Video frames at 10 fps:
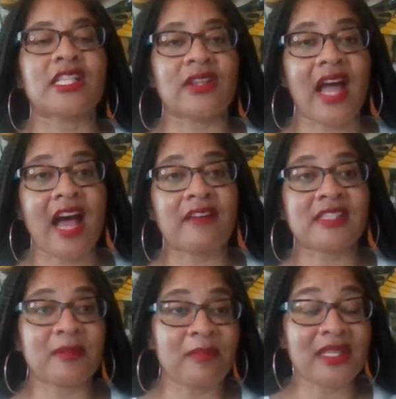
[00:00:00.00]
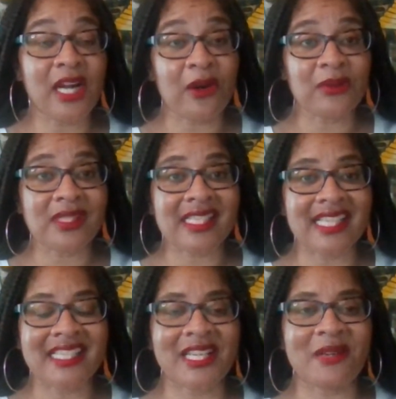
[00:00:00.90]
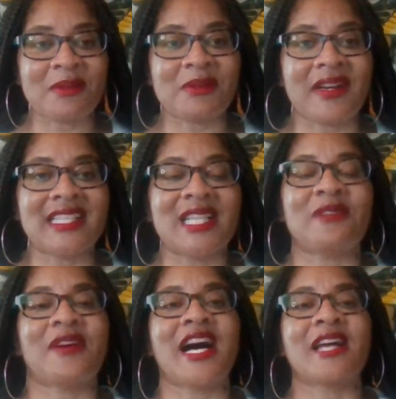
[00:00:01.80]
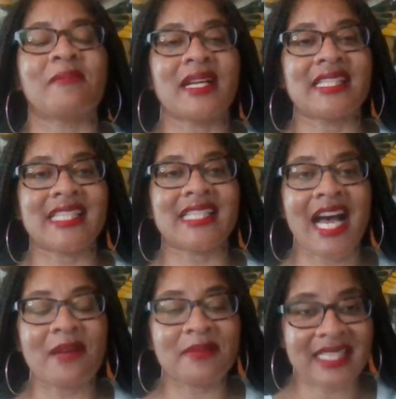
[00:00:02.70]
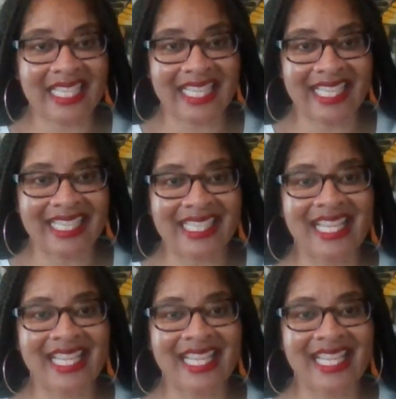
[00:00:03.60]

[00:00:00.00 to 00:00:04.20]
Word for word: So I have some notes in terms of identifying my top ten